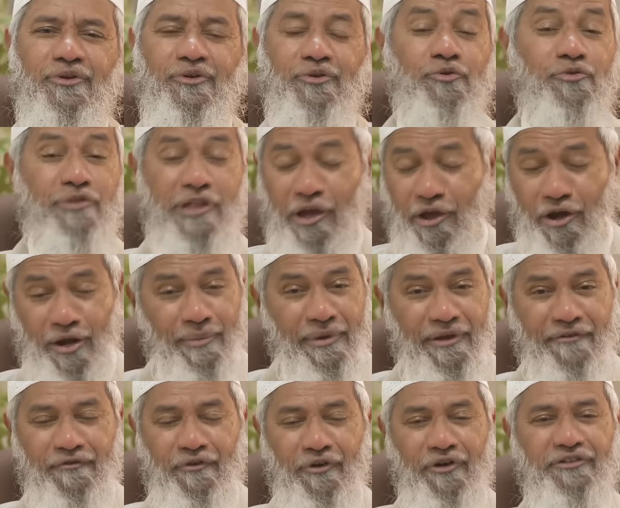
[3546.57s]
use
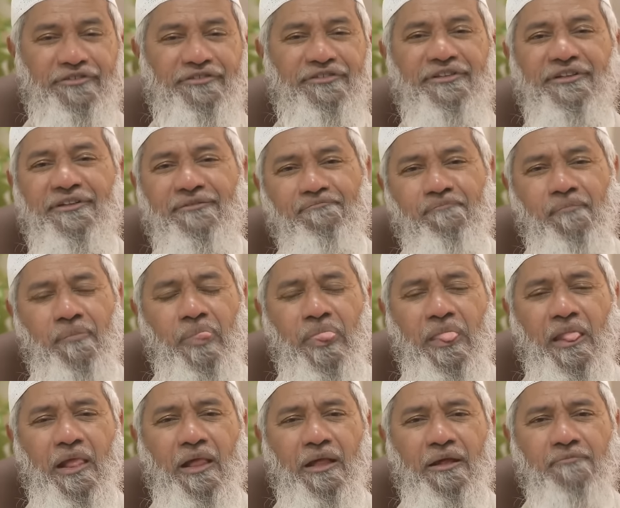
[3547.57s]
economic force.
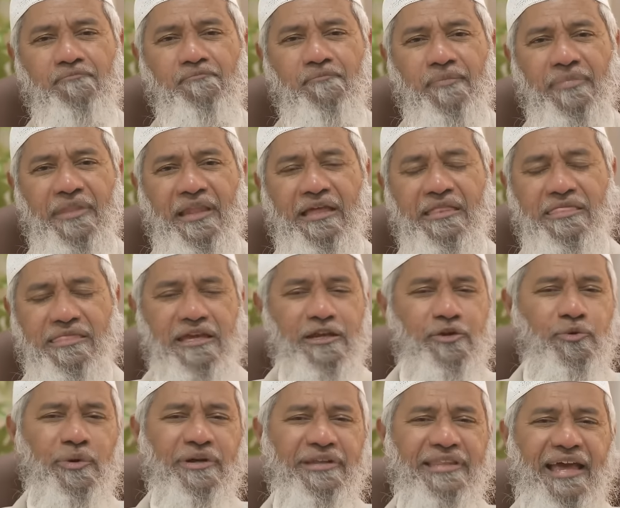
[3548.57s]
See
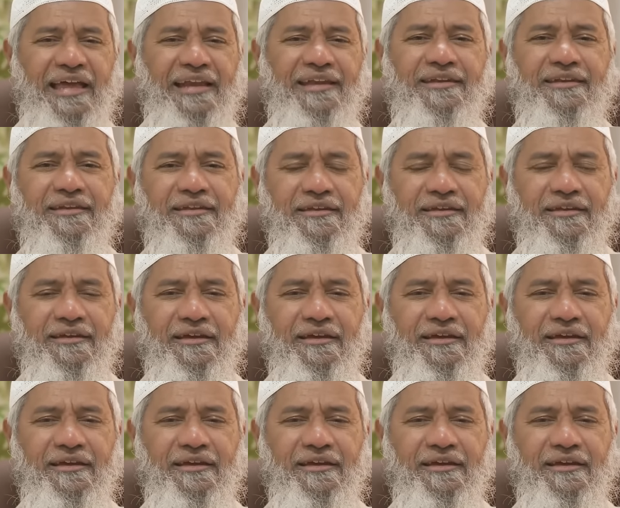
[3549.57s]
to it that